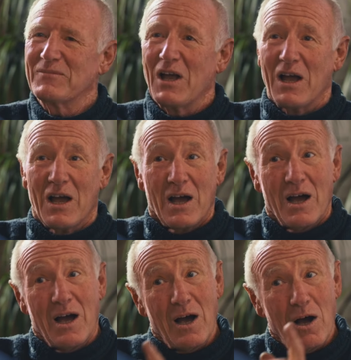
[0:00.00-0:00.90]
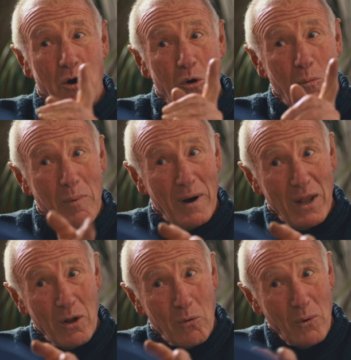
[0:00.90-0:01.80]
if the upper
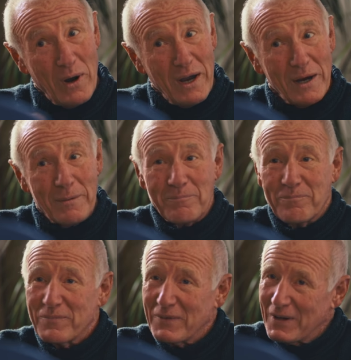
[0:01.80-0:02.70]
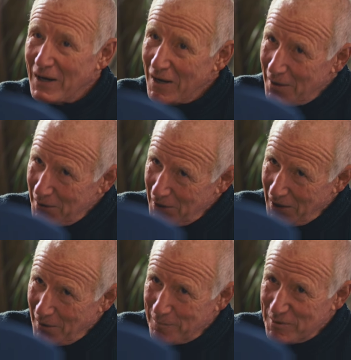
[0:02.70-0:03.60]
management believes in a growing
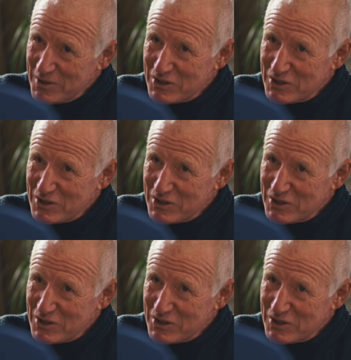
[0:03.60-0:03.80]
market.